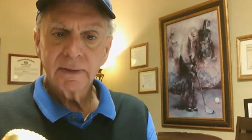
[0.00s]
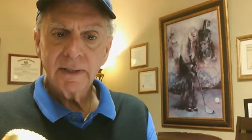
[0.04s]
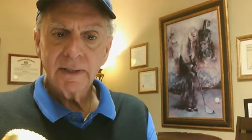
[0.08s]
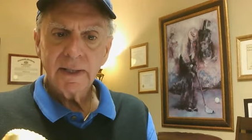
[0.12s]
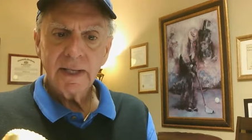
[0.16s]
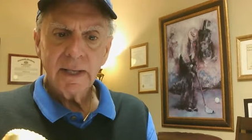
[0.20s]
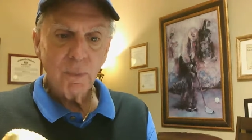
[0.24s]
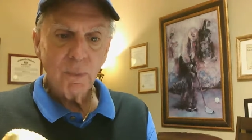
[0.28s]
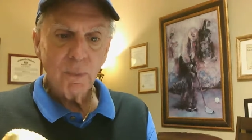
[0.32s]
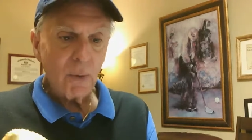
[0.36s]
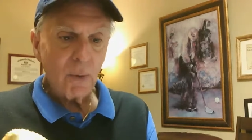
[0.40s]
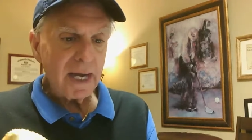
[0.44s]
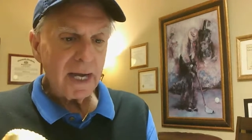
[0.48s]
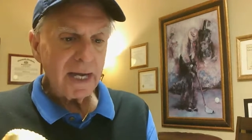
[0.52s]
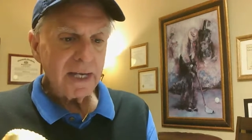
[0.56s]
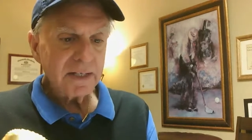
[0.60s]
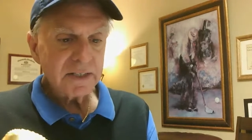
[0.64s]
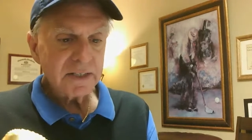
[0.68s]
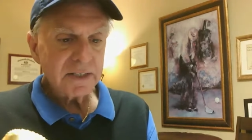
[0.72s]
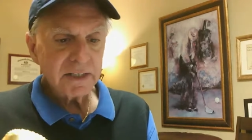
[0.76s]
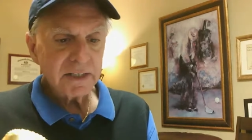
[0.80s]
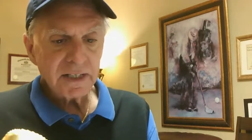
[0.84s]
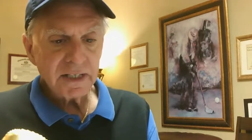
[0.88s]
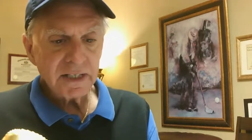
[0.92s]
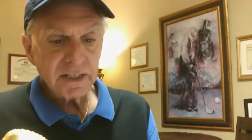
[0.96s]
And why is
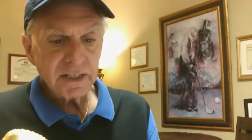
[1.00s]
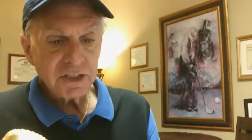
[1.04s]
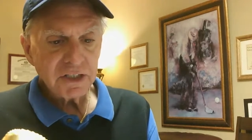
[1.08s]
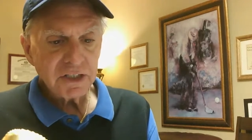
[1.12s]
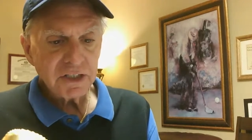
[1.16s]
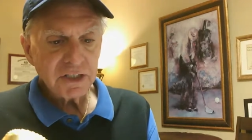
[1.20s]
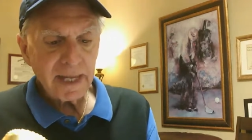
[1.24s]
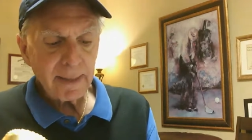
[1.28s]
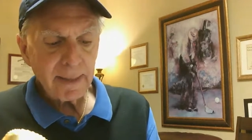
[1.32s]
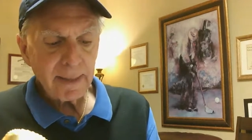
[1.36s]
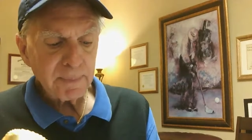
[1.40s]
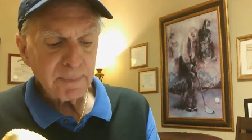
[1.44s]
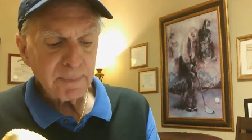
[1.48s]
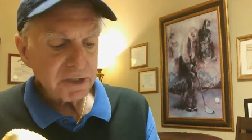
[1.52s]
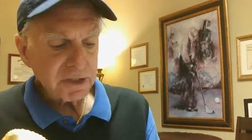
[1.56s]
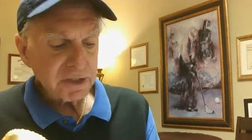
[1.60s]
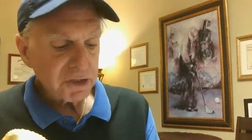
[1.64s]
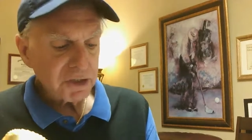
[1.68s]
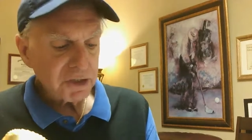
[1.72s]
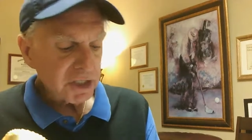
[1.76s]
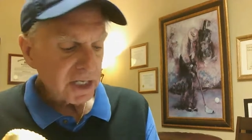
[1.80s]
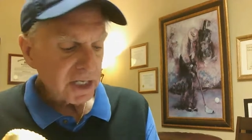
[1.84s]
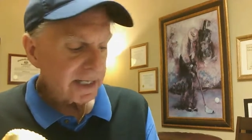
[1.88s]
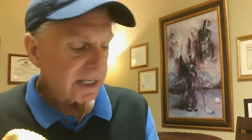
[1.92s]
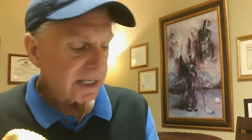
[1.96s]
it that it just happens in
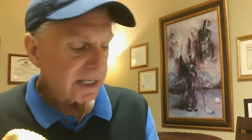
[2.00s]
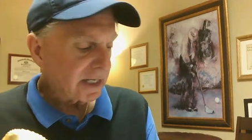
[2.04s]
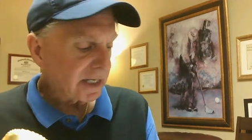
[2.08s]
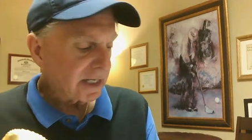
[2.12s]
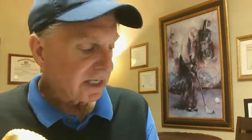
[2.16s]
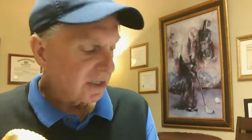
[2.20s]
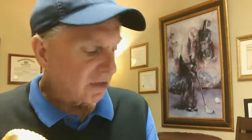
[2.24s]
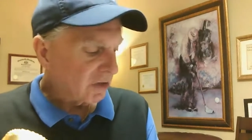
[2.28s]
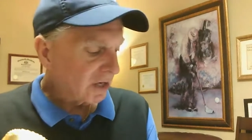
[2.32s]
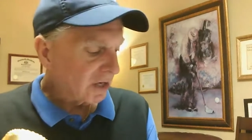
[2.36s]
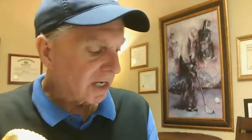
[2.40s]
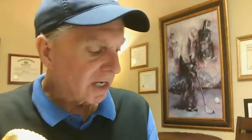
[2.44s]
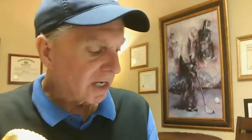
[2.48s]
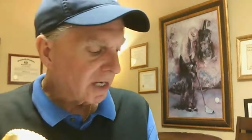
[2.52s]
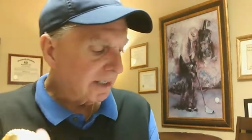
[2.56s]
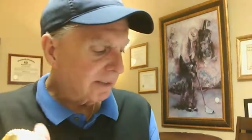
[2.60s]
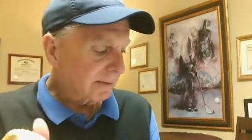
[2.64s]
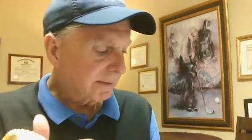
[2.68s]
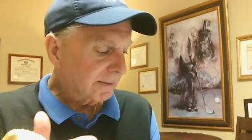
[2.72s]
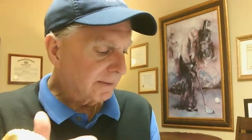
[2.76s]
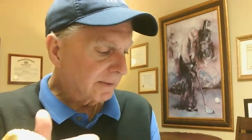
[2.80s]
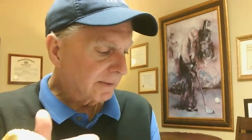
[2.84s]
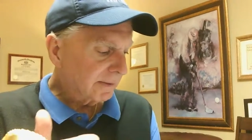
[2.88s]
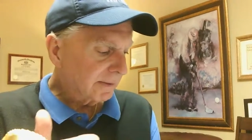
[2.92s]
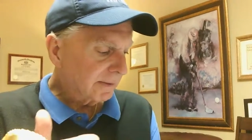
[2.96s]
China and not
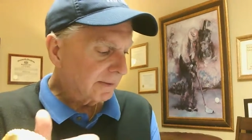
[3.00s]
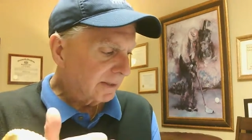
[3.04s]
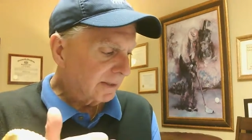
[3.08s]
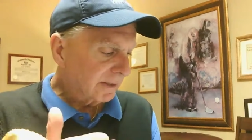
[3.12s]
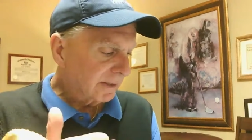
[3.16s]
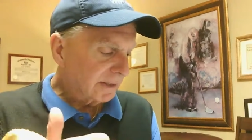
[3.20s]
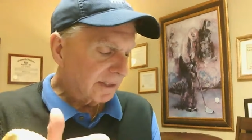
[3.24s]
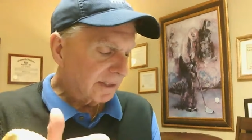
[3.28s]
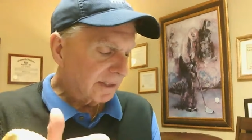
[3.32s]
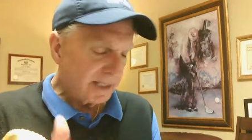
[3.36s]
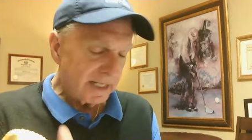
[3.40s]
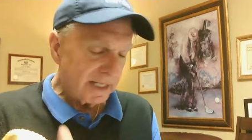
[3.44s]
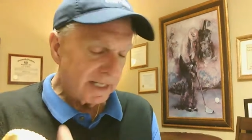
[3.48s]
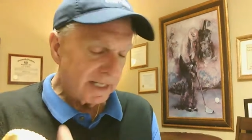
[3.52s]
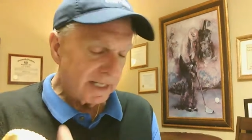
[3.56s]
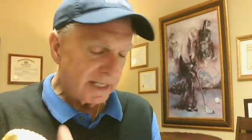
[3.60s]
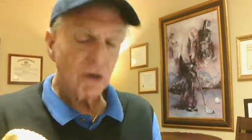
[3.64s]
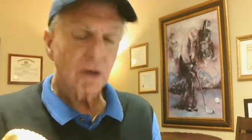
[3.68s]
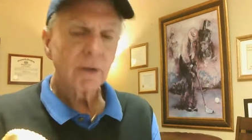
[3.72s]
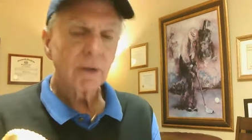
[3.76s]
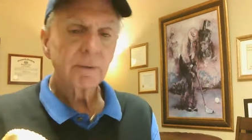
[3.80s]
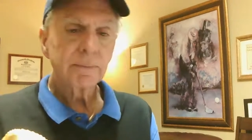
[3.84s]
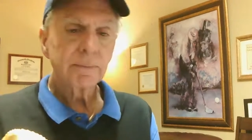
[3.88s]
here?